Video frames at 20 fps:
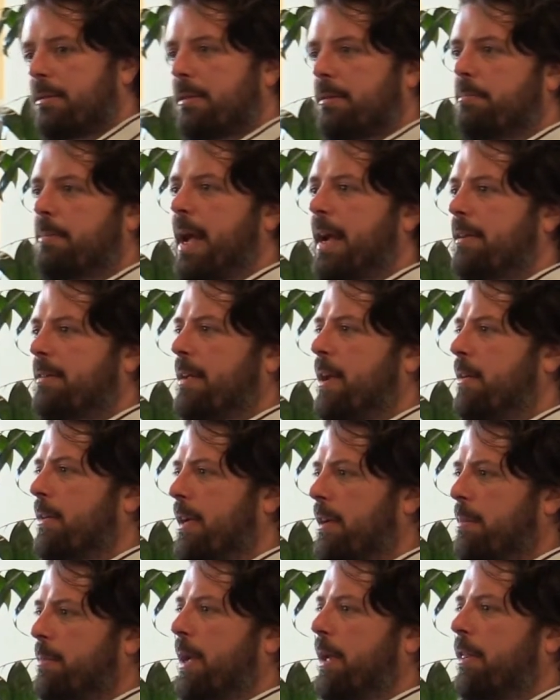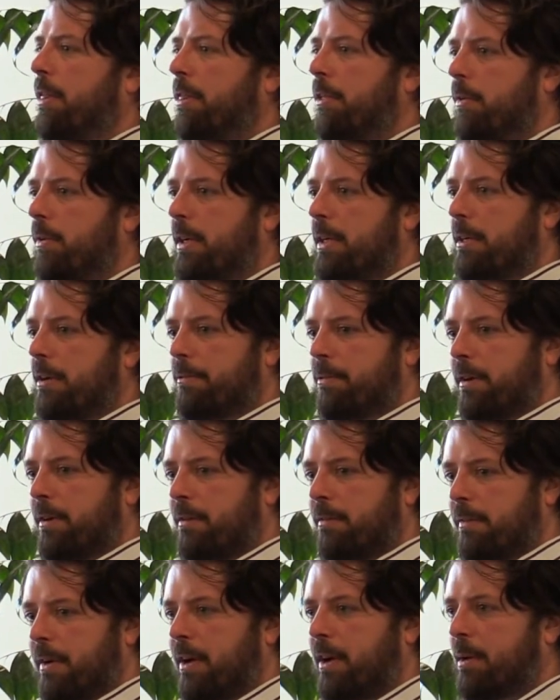max out at about 30 different
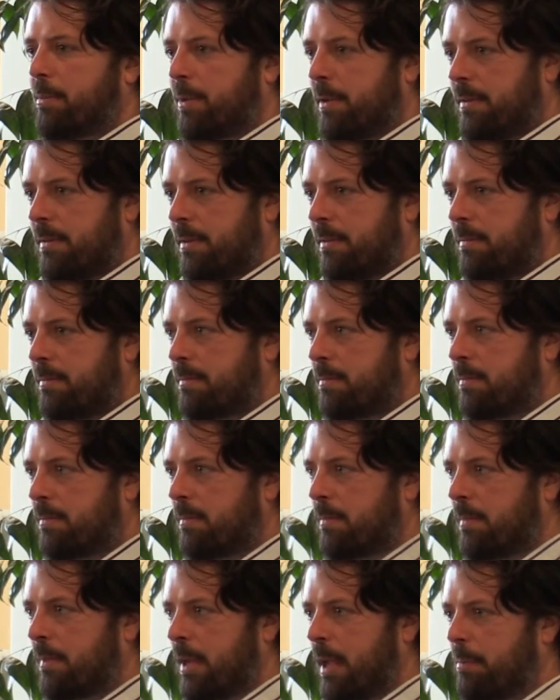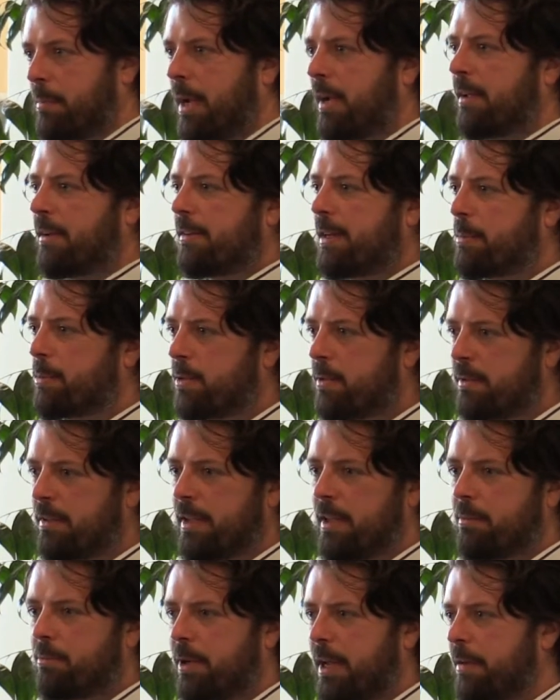variables. In my conceptual
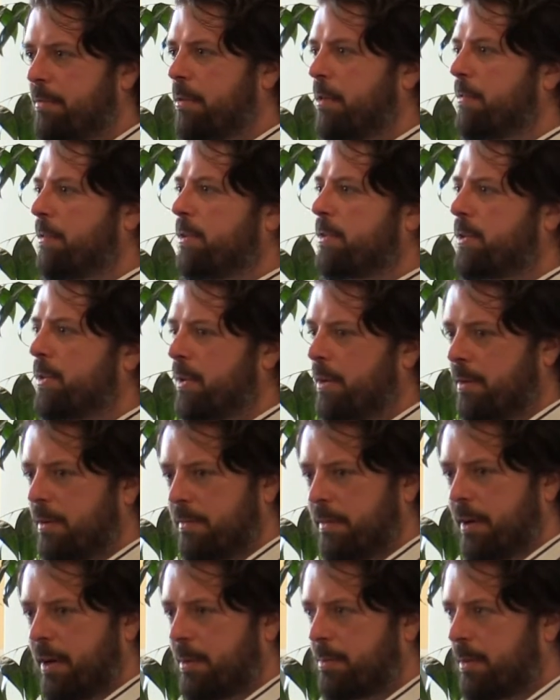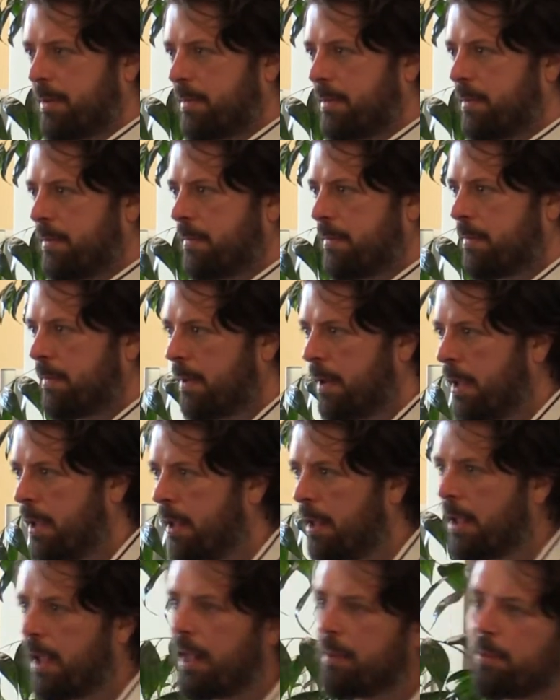scheme, we have over 200 variables.
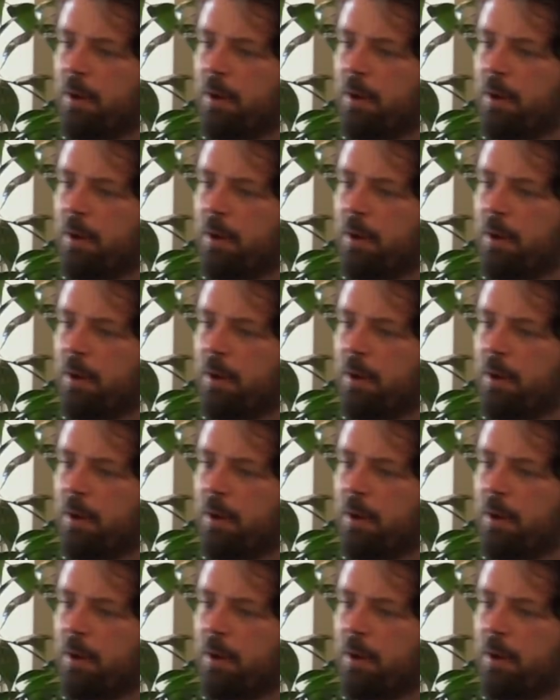And